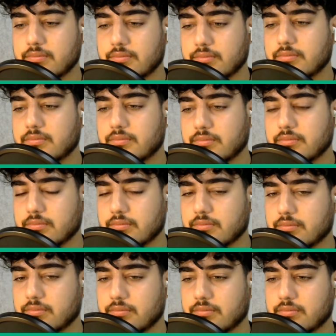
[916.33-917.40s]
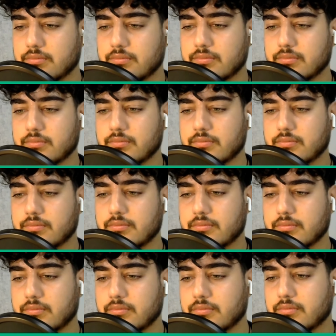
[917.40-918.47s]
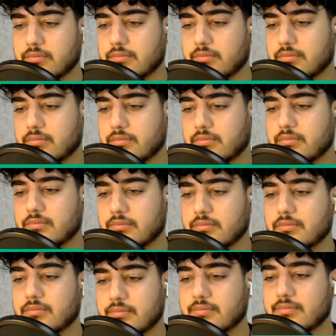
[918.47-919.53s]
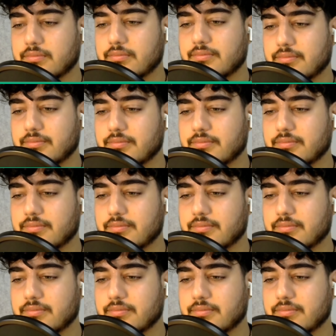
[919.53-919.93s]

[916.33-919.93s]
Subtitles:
No words are spoken by the person on screen.